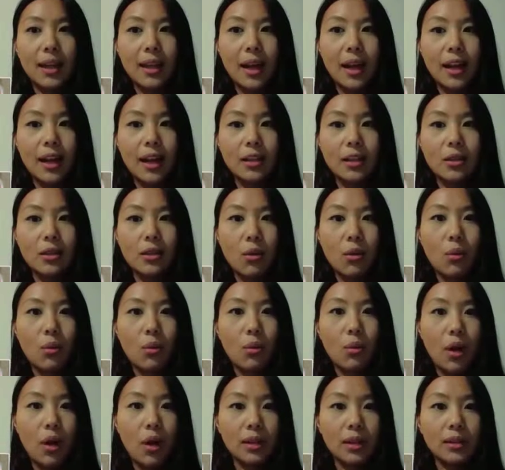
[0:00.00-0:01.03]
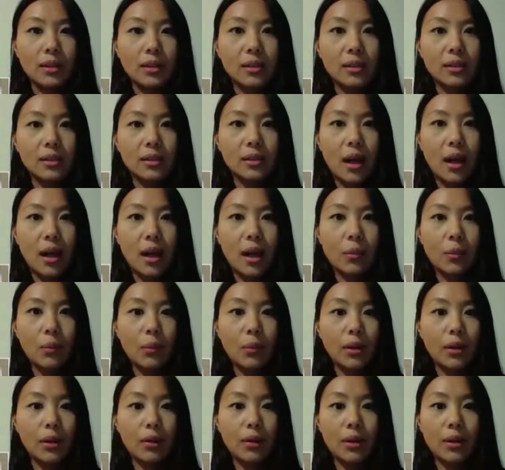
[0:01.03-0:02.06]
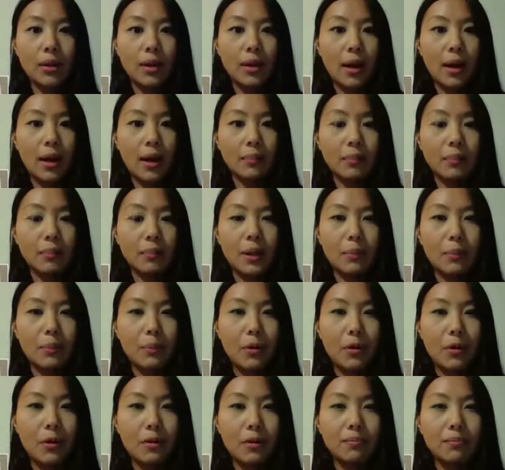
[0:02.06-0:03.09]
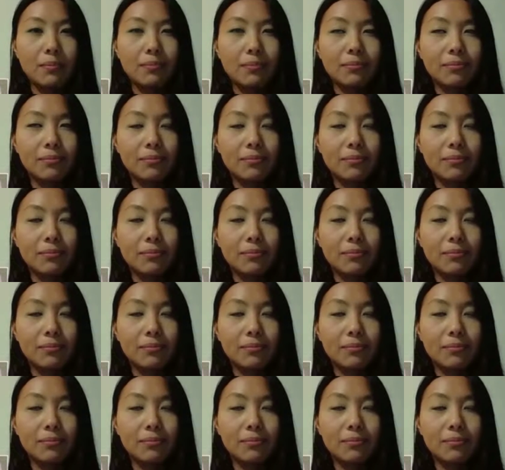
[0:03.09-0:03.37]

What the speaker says: that I don't want to stop, whether or not people